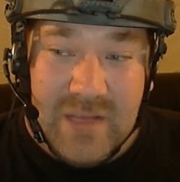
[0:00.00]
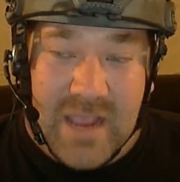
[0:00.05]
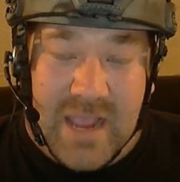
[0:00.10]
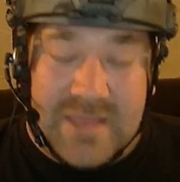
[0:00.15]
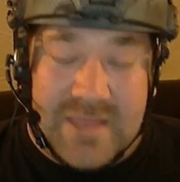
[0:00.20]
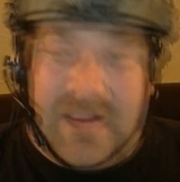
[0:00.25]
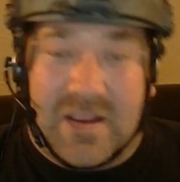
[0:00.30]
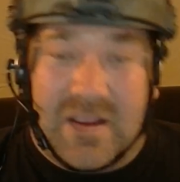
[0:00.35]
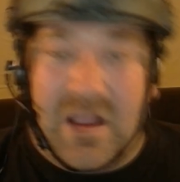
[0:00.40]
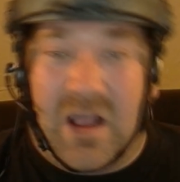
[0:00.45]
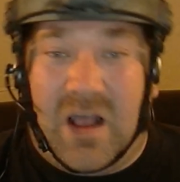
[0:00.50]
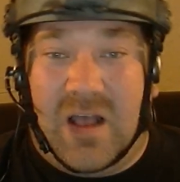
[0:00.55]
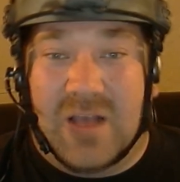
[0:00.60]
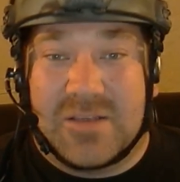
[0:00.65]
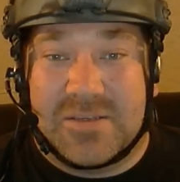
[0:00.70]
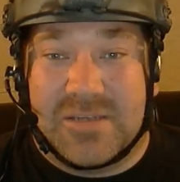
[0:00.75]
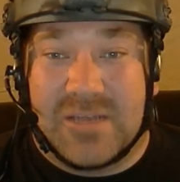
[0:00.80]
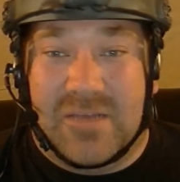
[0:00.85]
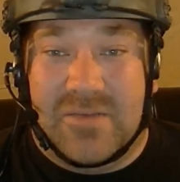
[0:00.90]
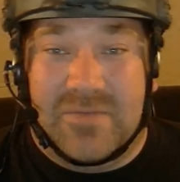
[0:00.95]
at the
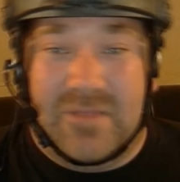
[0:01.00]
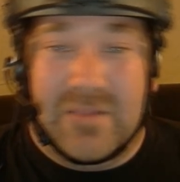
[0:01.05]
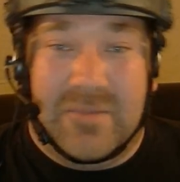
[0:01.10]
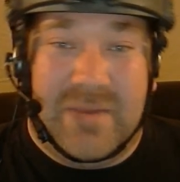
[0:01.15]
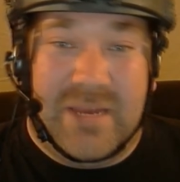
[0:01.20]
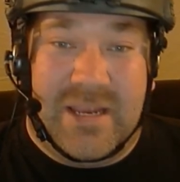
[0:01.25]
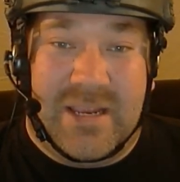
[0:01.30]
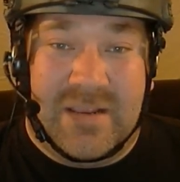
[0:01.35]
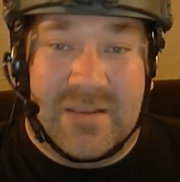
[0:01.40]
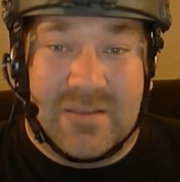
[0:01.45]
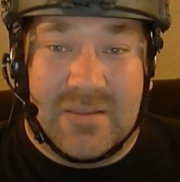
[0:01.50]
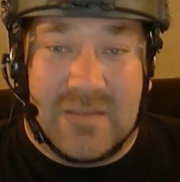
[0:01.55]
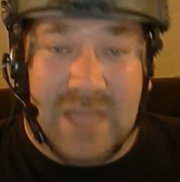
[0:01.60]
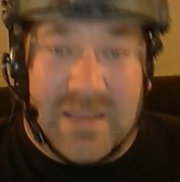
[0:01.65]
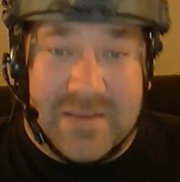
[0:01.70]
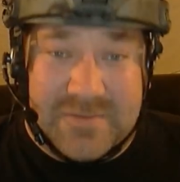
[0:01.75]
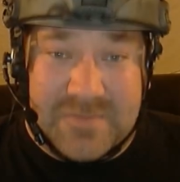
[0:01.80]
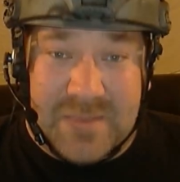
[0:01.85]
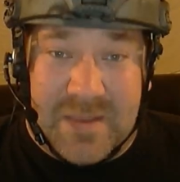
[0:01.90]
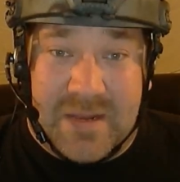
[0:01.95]
cost of limiting the
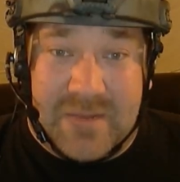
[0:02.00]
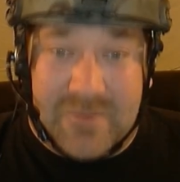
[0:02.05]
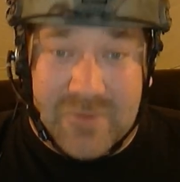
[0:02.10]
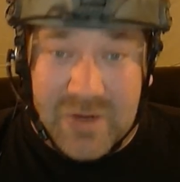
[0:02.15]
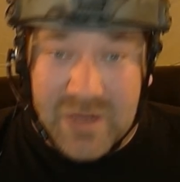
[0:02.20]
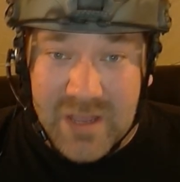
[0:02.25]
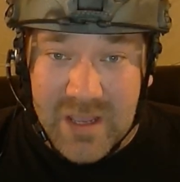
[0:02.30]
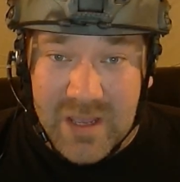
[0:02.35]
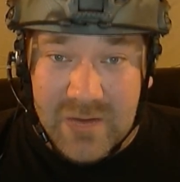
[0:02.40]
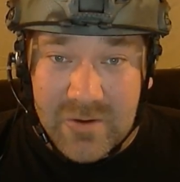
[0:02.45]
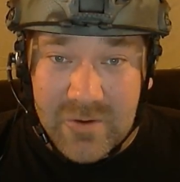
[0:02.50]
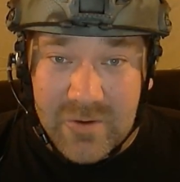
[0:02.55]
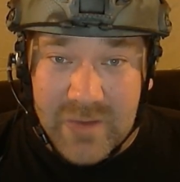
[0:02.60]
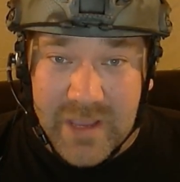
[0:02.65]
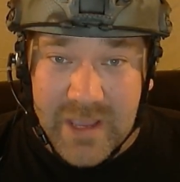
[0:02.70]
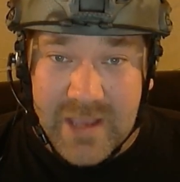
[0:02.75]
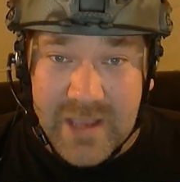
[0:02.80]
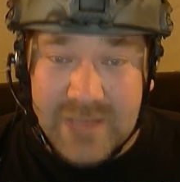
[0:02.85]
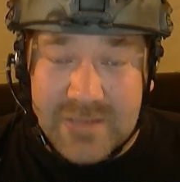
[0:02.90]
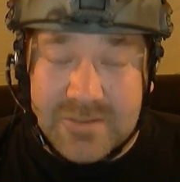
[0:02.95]
lifespan of your gun,
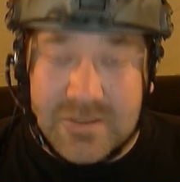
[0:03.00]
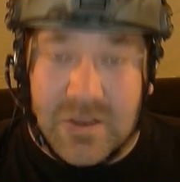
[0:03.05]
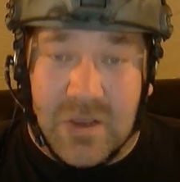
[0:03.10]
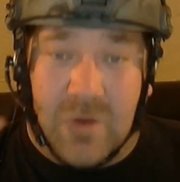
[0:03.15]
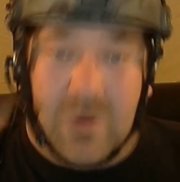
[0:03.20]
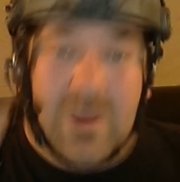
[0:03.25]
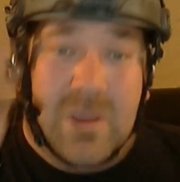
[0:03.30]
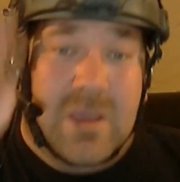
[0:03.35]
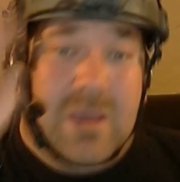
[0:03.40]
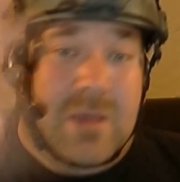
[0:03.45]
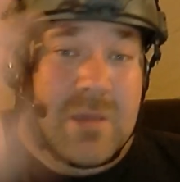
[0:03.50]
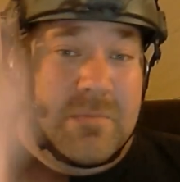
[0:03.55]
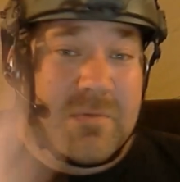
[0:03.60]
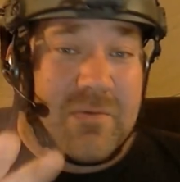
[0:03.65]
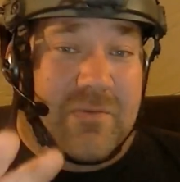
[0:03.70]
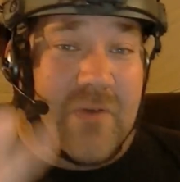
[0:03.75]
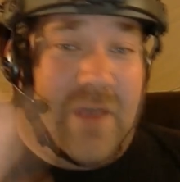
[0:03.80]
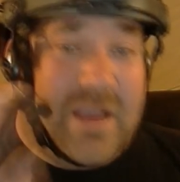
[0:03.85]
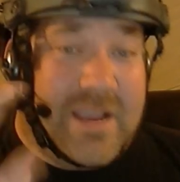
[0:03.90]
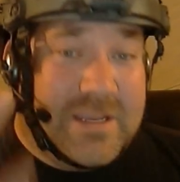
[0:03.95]
okay? So
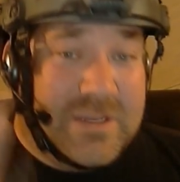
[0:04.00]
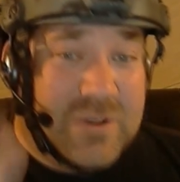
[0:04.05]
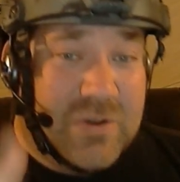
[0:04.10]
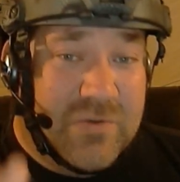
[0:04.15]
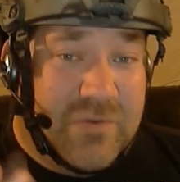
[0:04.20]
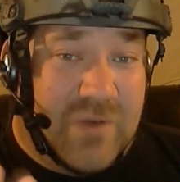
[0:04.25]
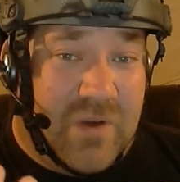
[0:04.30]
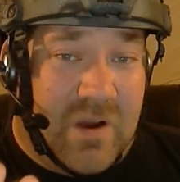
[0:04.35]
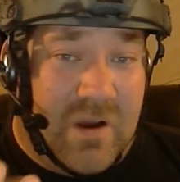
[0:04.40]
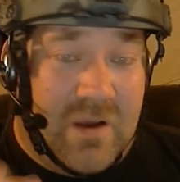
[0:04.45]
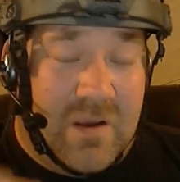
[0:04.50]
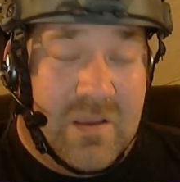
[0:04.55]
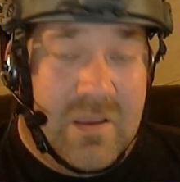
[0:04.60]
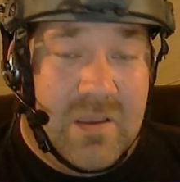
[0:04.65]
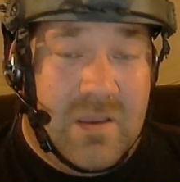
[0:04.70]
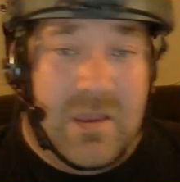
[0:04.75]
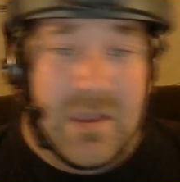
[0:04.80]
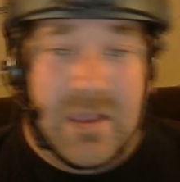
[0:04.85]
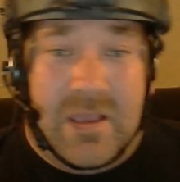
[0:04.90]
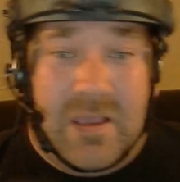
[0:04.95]
before I get too far,
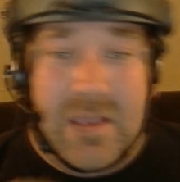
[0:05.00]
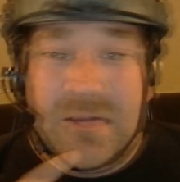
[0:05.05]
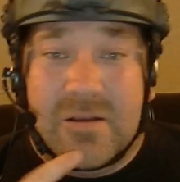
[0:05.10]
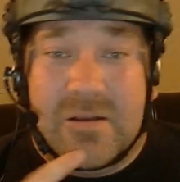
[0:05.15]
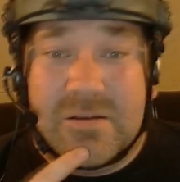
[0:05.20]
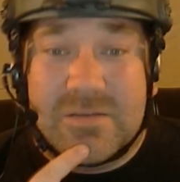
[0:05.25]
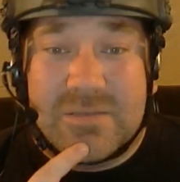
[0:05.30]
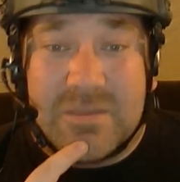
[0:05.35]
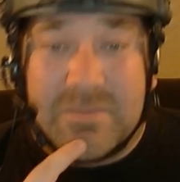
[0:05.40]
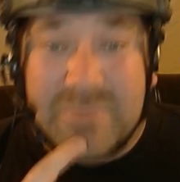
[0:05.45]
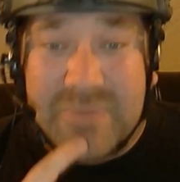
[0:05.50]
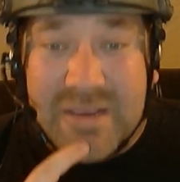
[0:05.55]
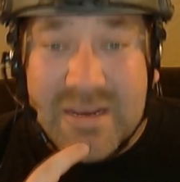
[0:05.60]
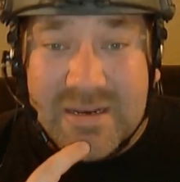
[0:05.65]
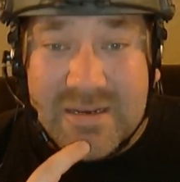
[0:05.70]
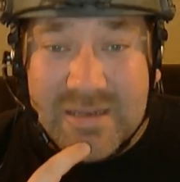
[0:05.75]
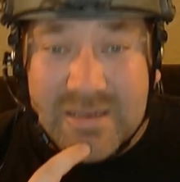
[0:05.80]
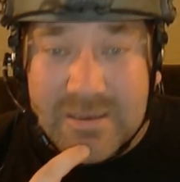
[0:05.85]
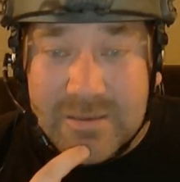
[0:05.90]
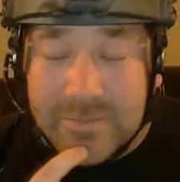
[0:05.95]
here's the
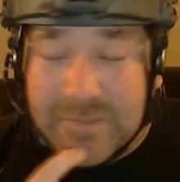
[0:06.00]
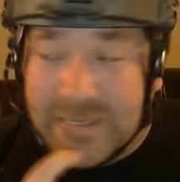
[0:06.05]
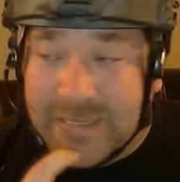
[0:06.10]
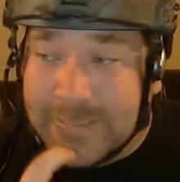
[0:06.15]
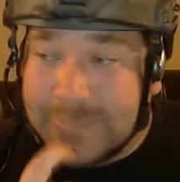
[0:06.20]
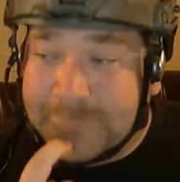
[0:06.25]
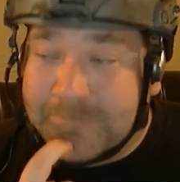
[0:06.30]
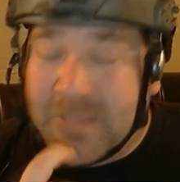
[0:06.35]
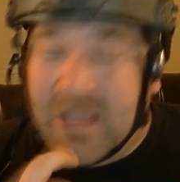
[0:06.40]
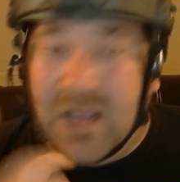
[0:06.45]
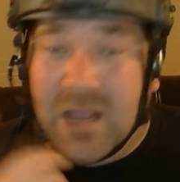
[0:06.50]
big deal, man.